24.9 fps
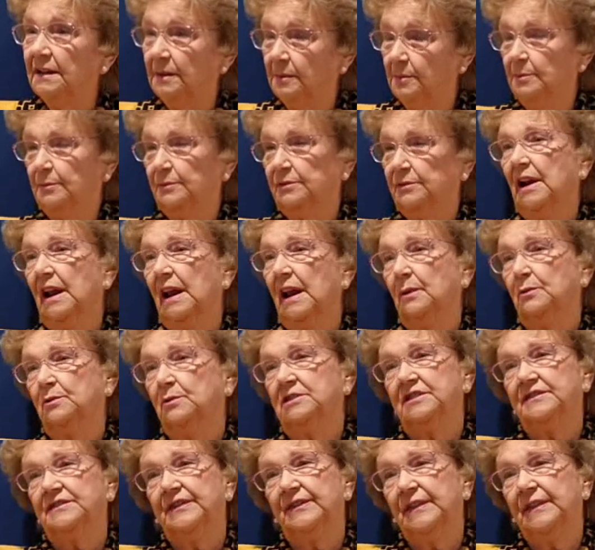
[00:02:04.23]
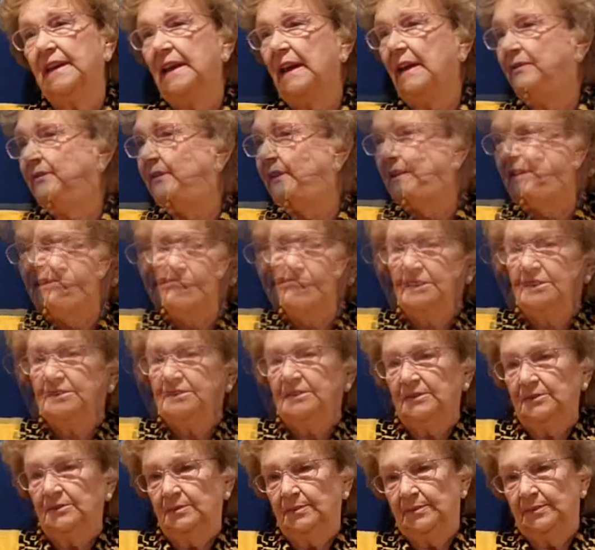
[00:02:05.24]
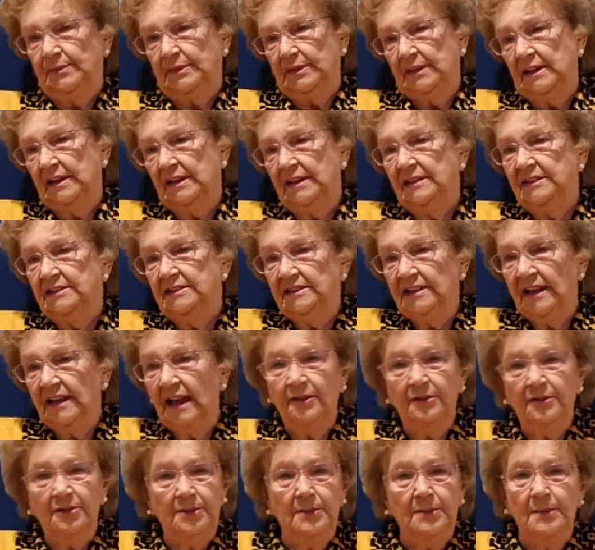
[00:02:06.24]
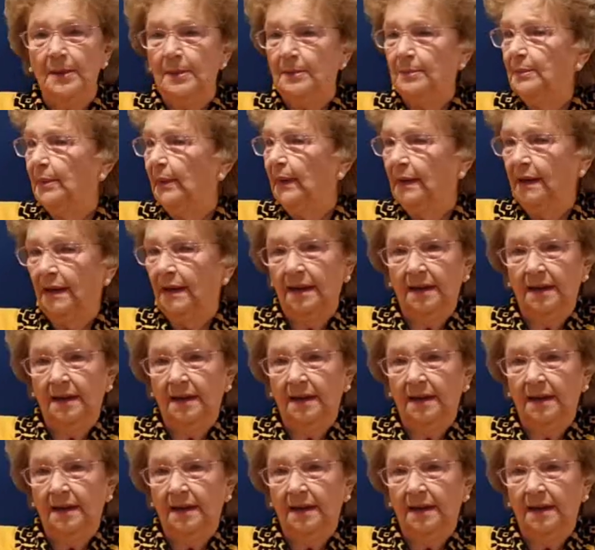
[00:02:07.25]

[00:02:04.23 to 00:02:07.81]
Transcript: But I was fearful of some things. I remember